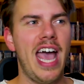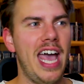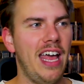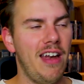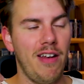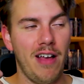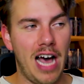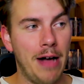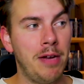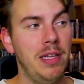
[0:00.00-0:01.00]
And
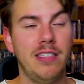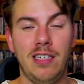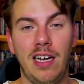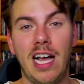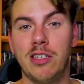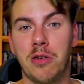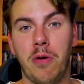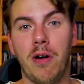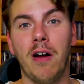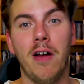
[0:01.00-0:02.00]
I'm gonna be listening to that
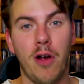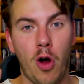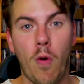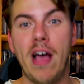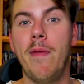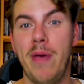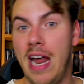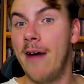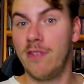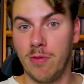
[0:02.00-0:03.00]
score quite a
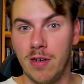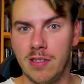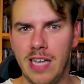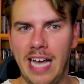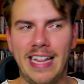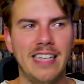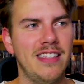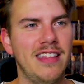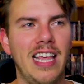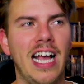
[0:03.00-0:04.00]
bit afterwards. And that's
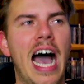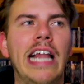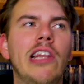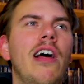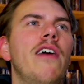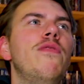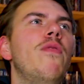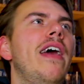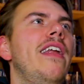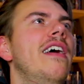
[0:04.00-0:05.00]
the thing. I love
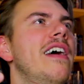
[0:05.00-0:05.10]
when